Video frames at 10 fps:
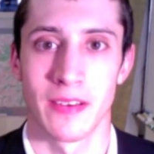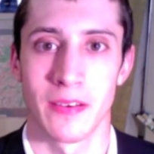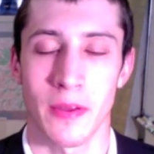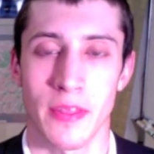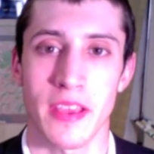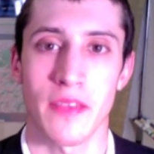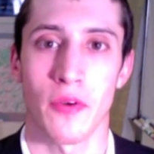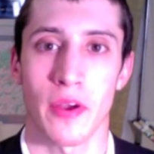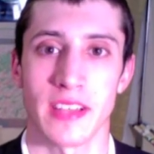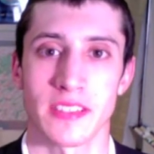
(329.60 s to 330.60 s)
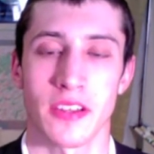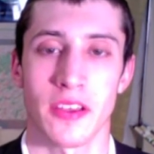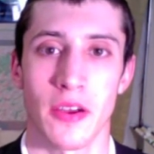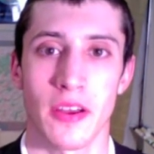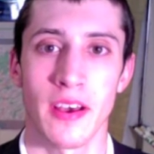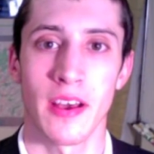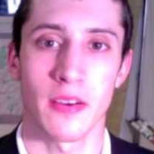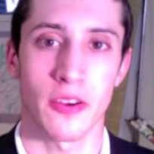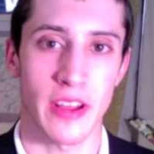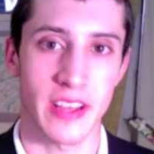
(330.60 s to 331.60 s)
Well, thank you, Forecast of Dakota.
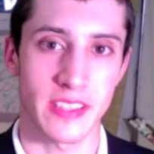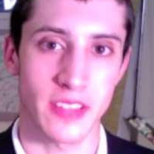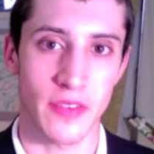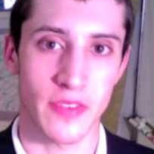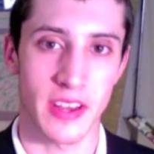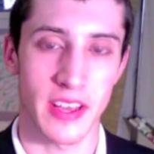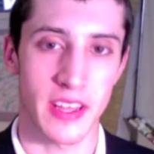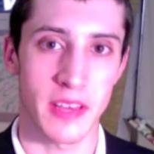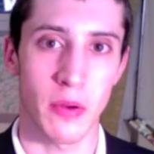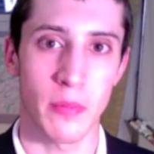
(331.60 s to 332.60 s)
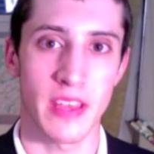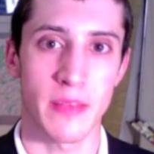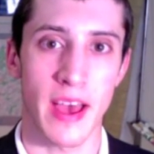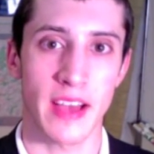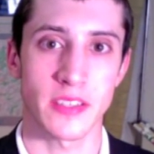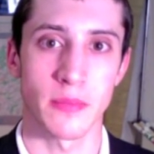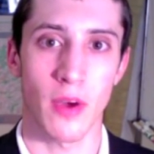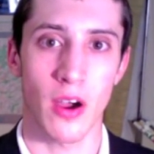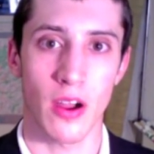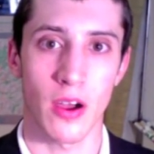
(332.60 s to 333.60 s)
Greg is off tonight. He will be back
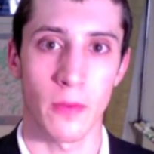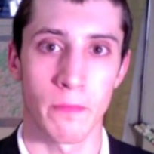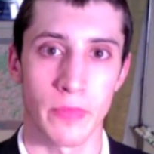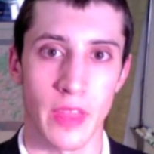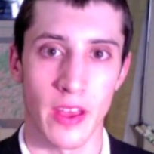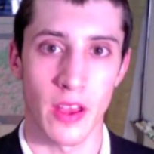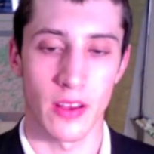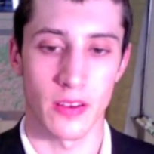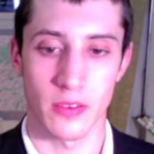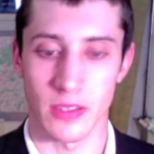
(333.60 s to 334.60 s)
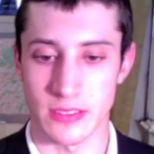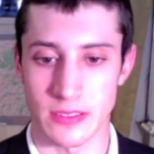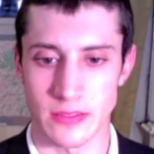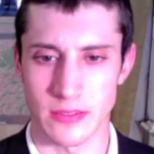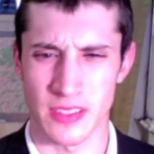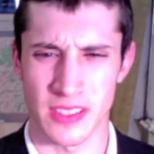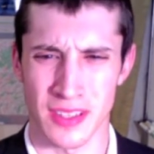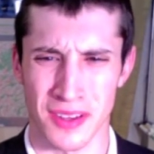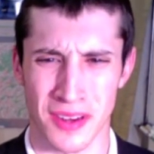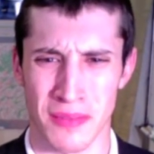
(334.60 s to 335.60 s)
tomorrow. Well, he's
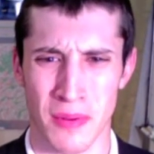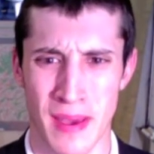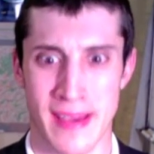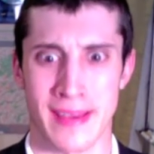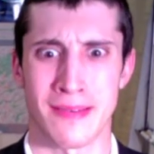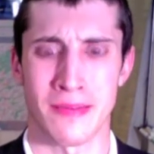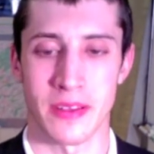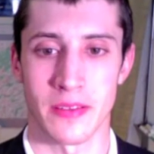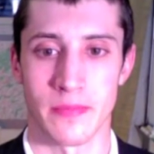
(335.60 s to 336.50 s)
not going to be back, will he?